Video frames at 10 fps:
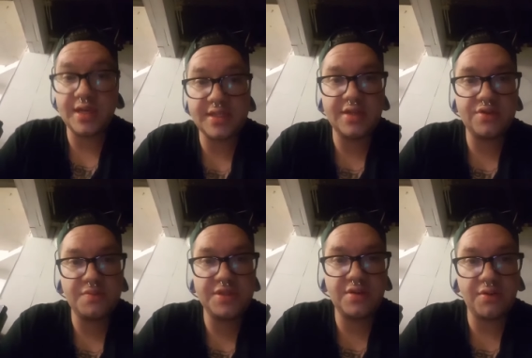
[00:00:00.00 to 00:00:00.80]
Yes,
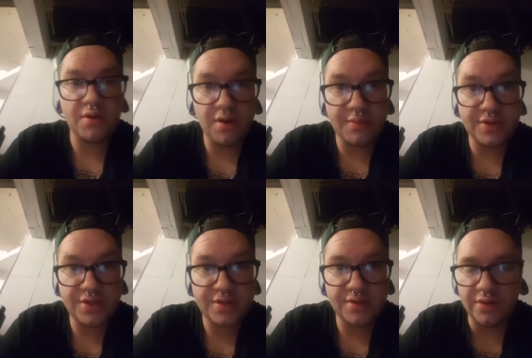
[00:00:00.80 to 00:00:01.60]
instruments are
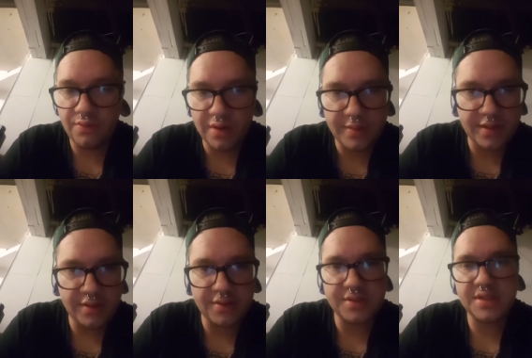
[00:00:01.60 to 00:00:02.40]
garbage. Don't worry
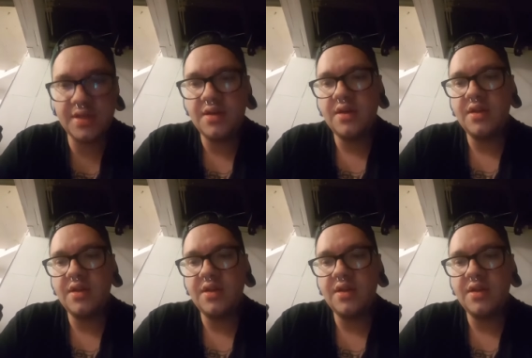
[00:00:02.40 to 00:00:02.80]
about those.